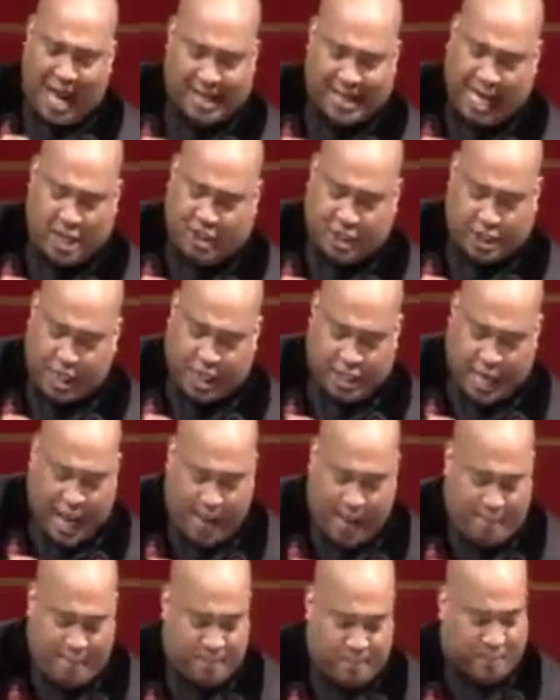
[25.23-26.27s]
not catching it
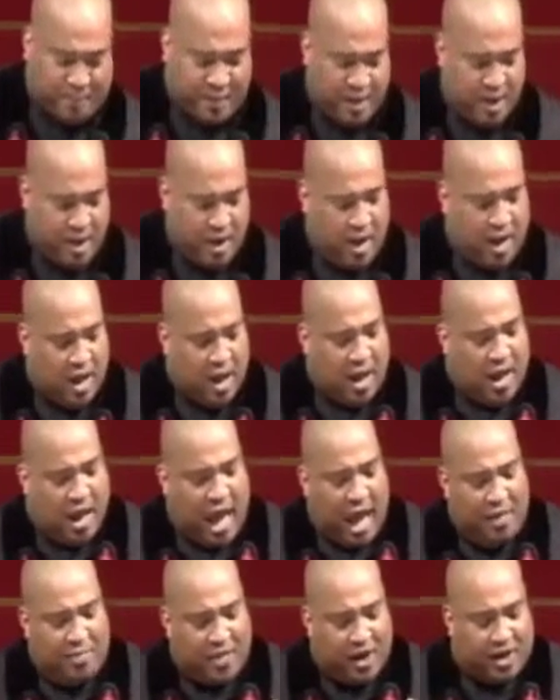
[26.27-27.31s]
now.
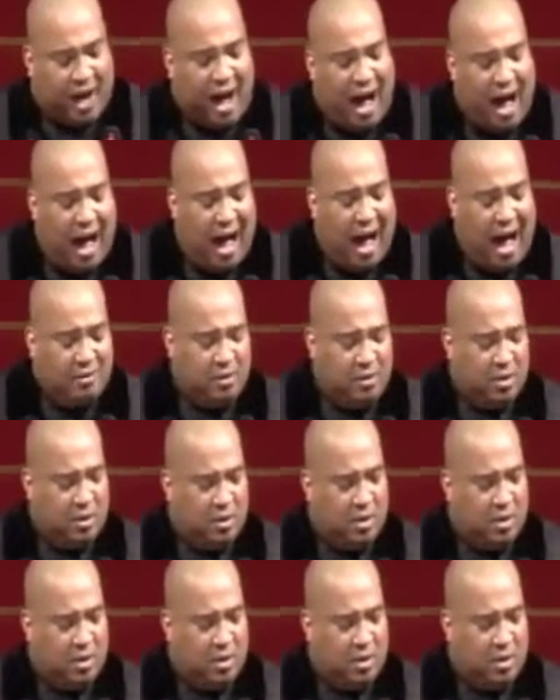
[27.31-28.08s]
And the God